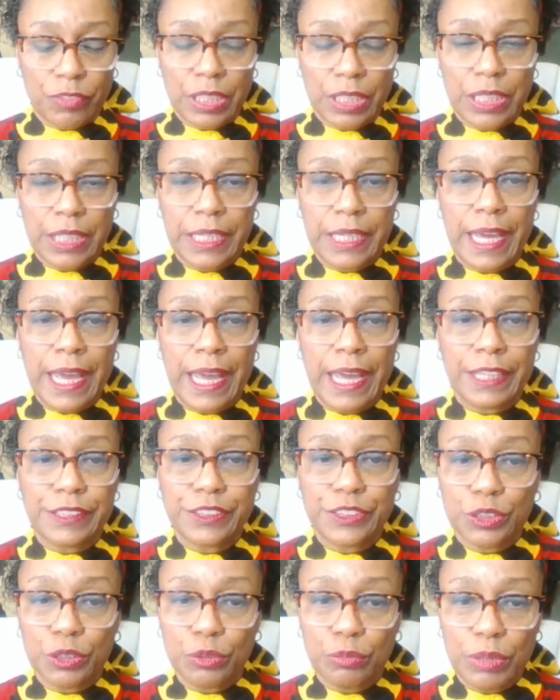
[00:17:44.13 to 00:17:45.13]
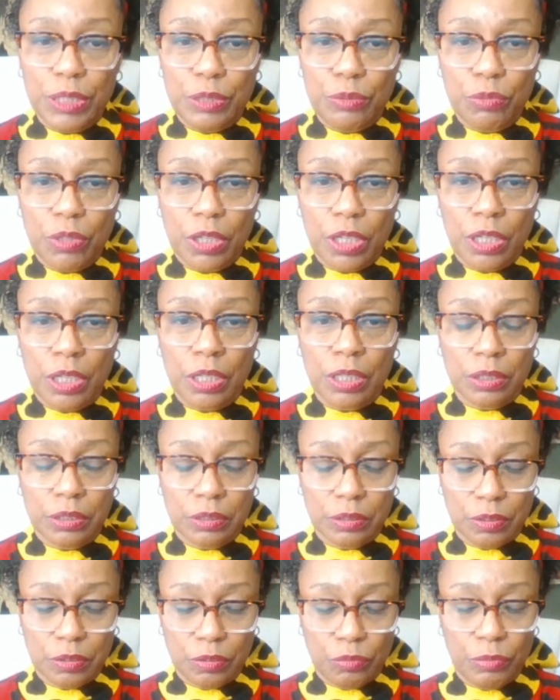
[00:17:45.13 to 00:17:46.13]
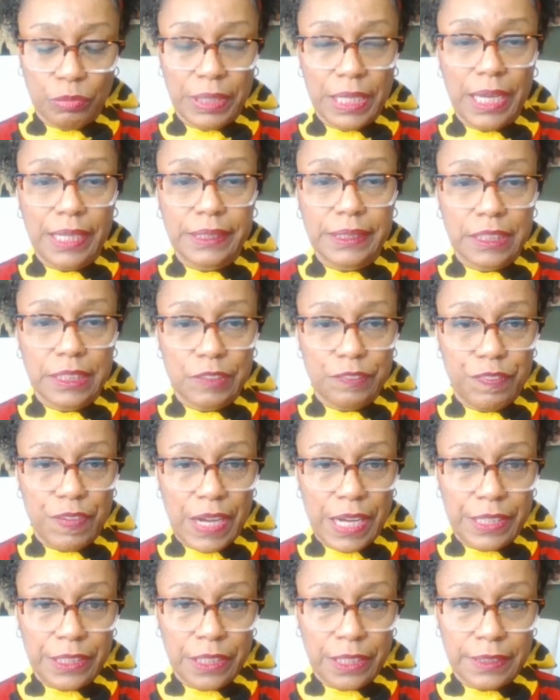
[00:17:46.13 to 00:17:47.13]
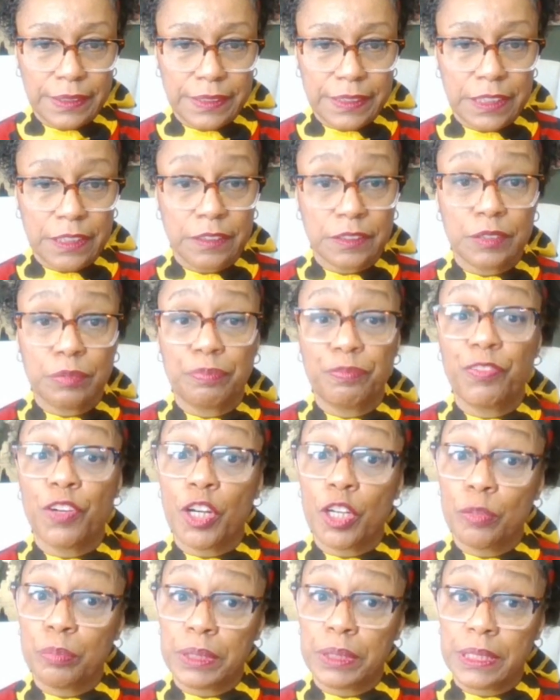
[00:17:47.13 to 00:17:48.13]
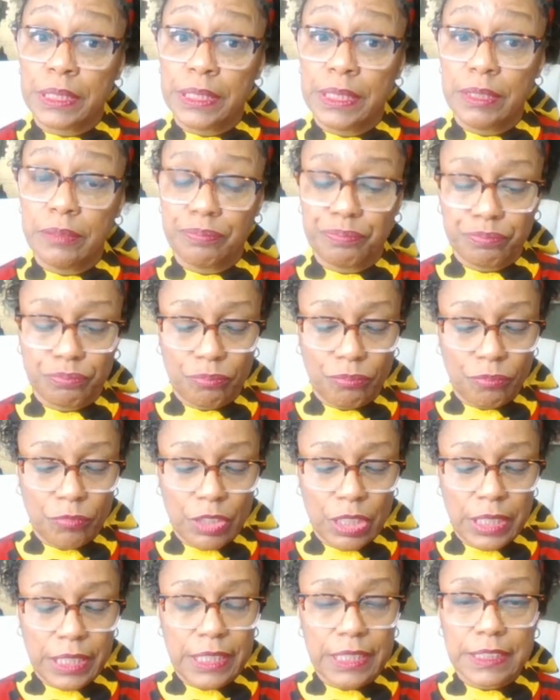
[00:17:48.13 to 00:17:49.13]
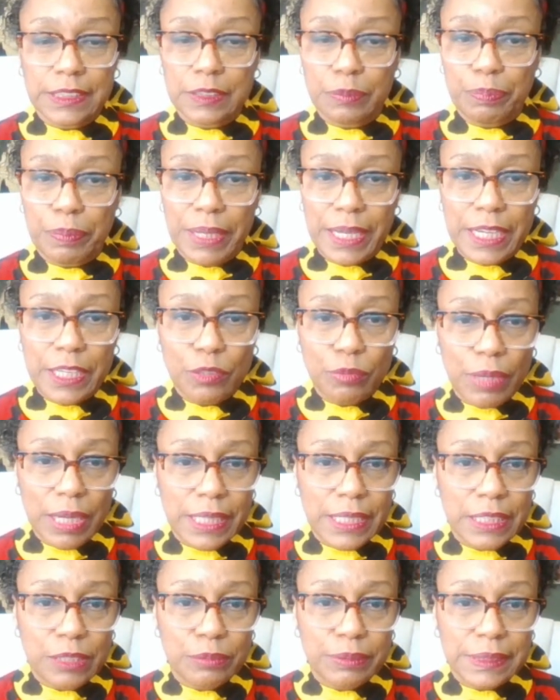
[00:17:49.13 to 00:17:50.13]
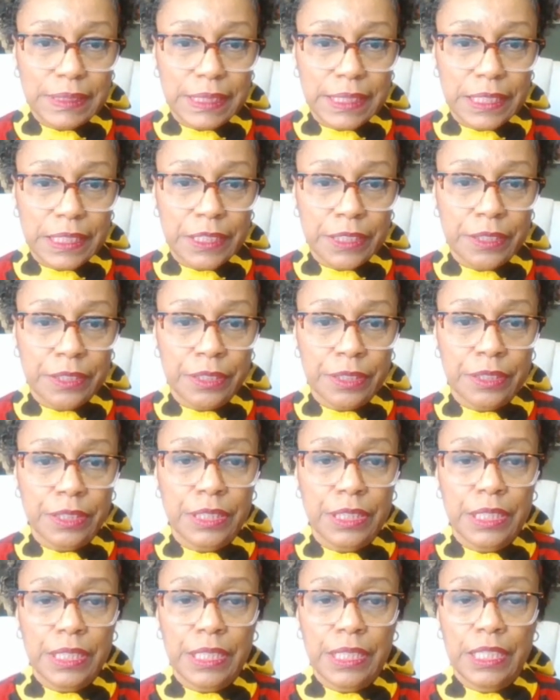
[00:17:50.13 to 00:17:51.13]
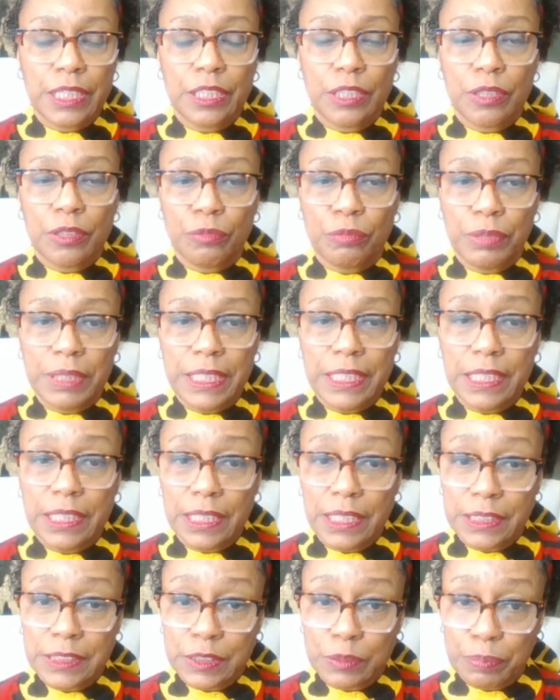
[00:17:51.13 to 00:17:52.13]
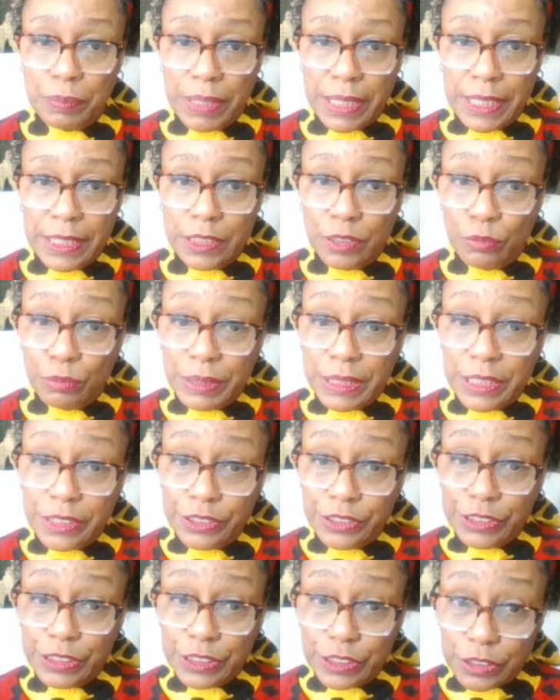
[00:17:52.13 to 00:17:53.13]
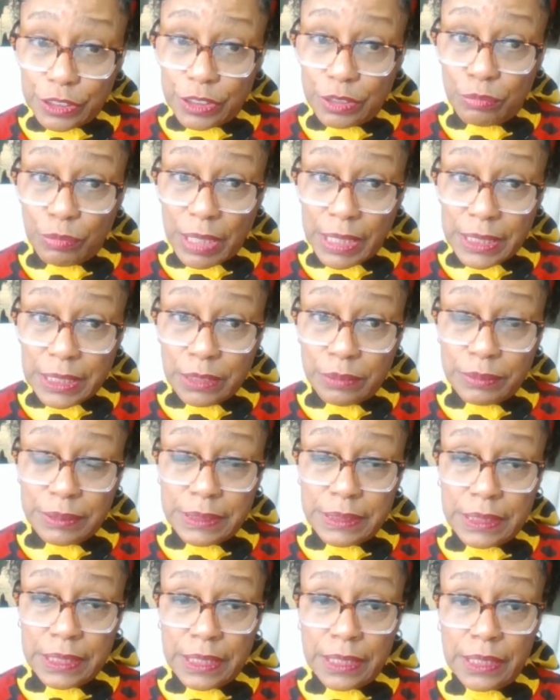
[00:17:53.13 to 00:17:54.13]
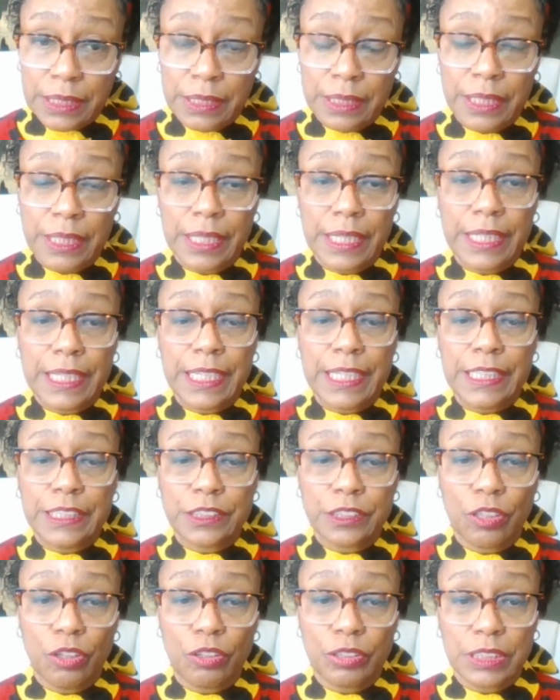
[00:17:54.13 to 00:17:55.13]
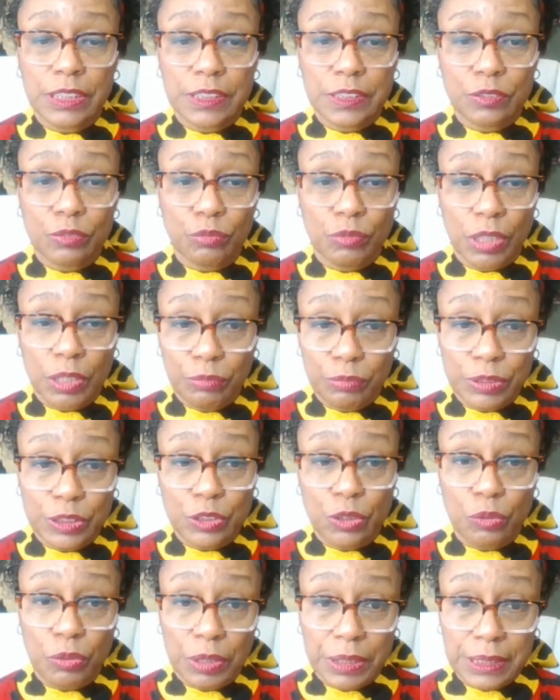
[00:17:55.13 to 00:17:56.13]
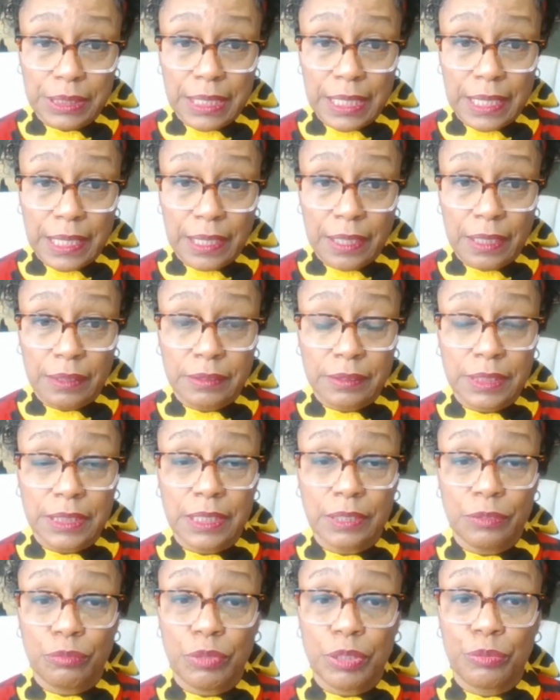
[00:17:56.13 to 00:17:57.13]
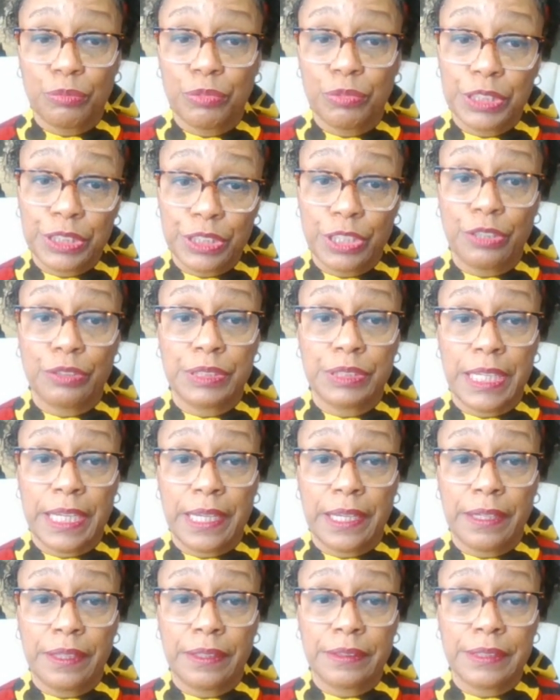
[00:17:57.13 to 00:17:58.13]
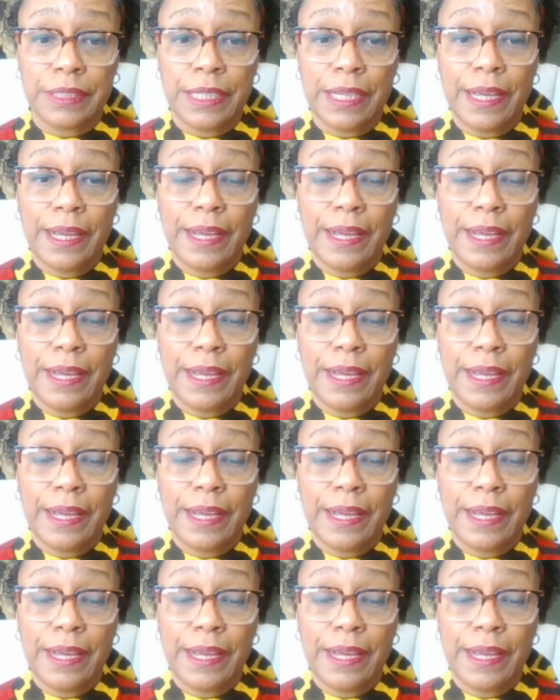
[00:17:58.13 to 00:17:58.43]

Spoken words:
He asked who we were. We identified ourselves verbally. He explained why he was here. We explained that we understood why he was there. He told us what was going down and what would go down.